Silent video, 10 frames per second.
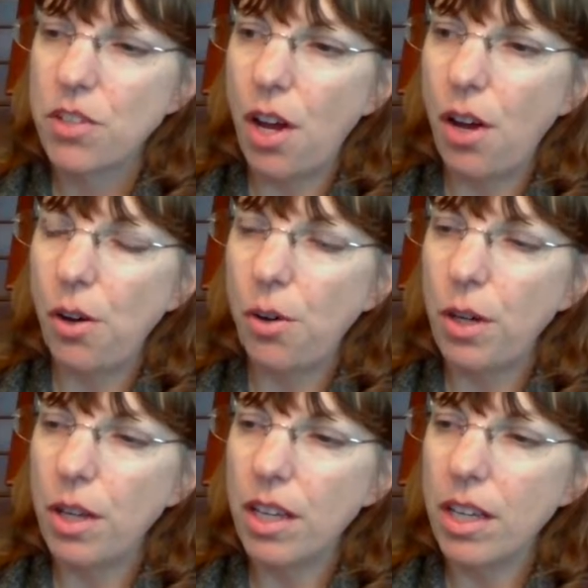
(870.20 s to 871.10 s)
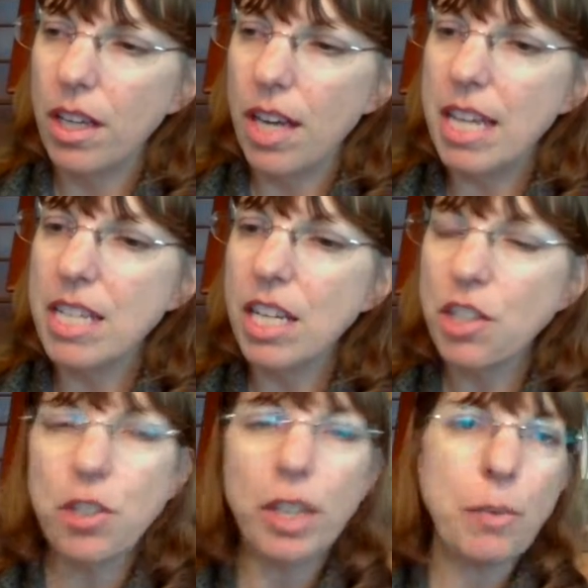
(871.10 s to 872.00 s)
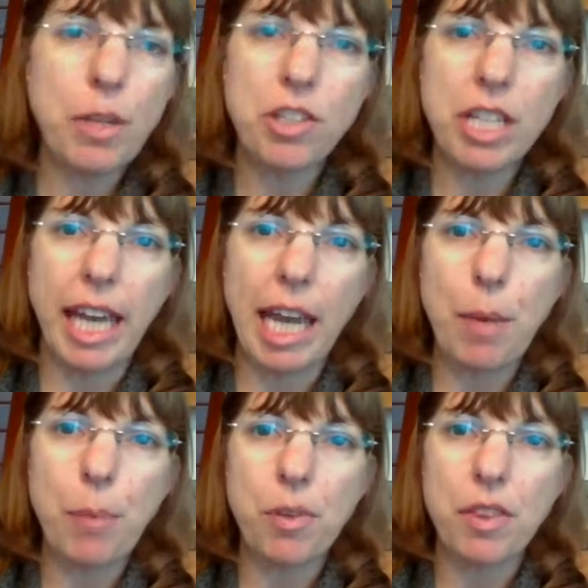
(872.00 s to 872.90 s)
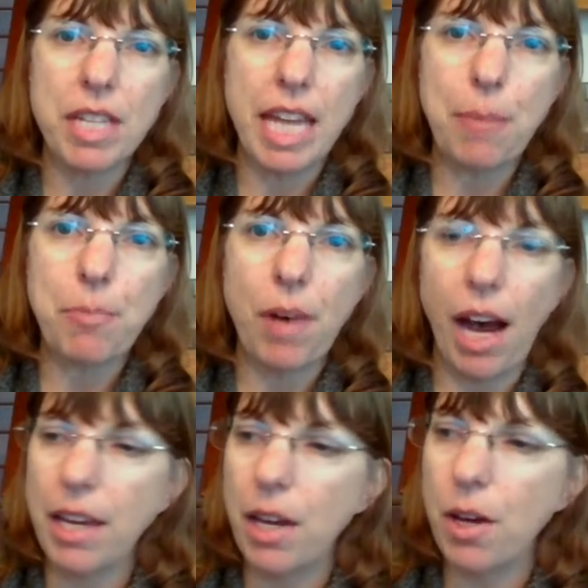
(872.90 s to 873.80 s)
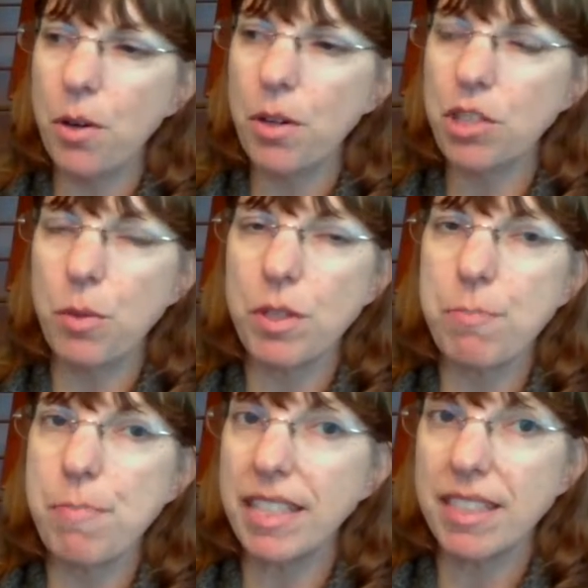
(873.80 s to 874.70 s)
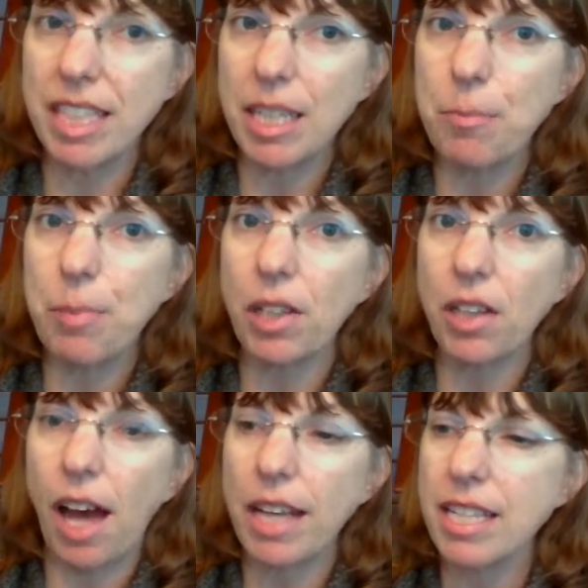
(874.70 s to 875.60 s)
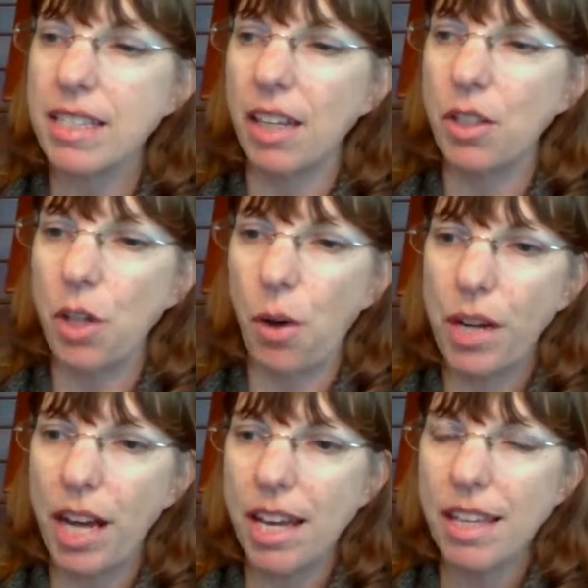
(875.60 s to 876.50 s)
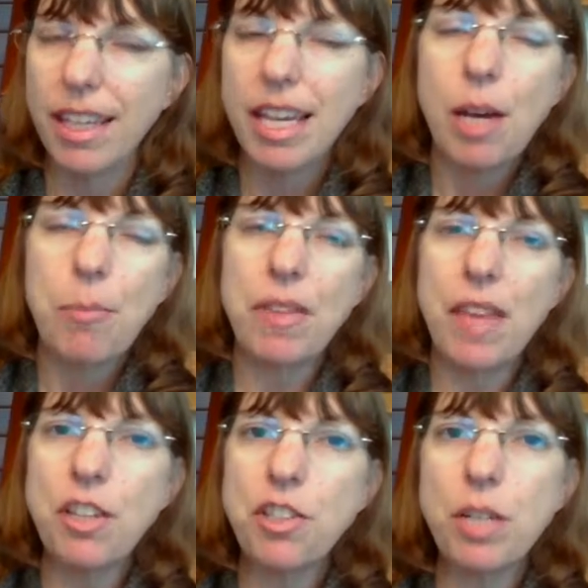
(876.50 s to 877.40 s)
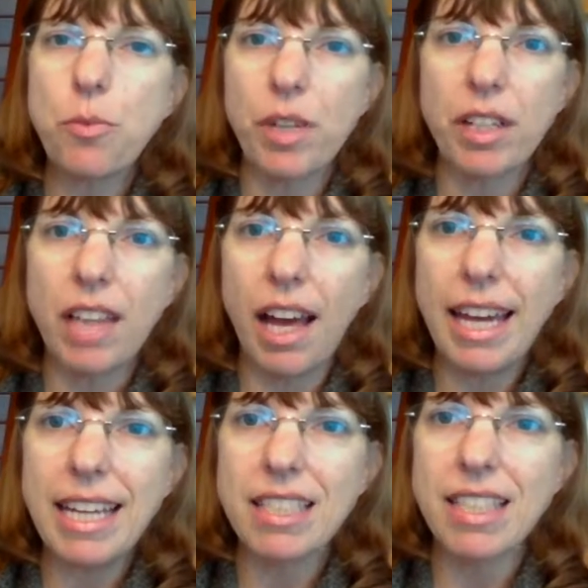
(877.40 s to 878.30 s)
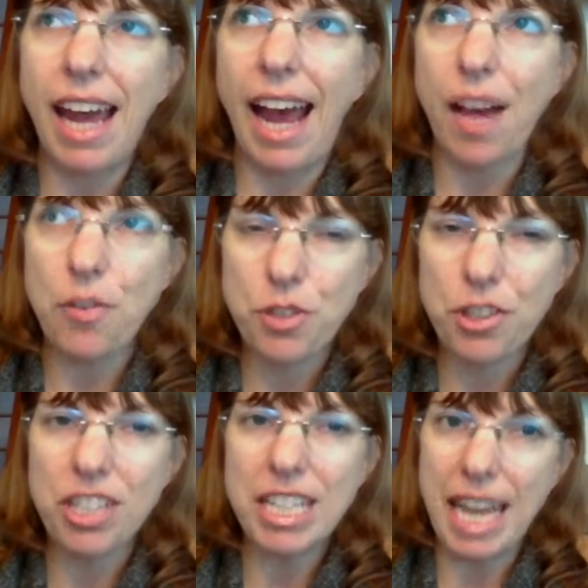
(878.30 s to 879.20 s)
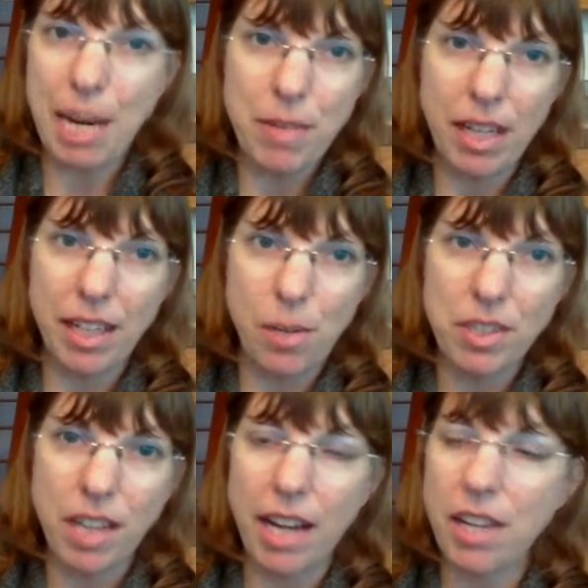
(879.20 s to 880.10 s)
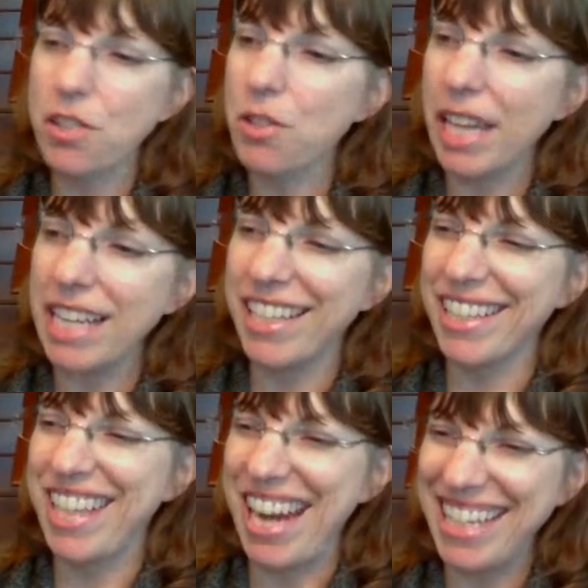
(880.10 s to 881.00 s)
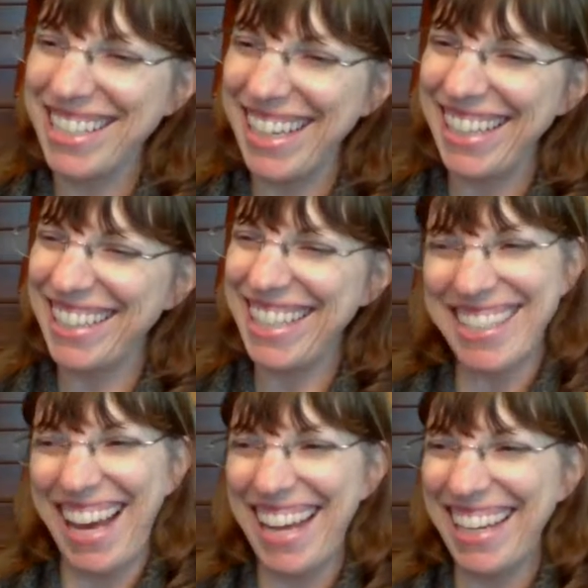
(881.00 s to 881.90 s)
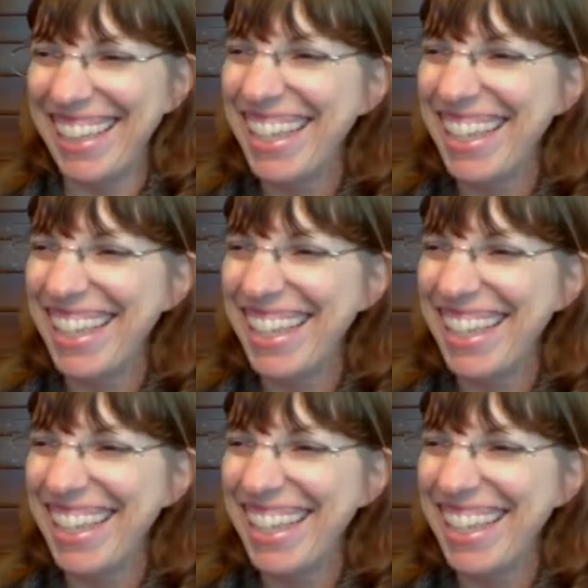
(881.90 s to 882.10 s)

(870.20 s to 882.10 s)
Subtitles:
So initially when she came up with the name PIO, she was mixing Pilates and yoga, but then she realized after she named it, and it was kind of too late to change it, she said,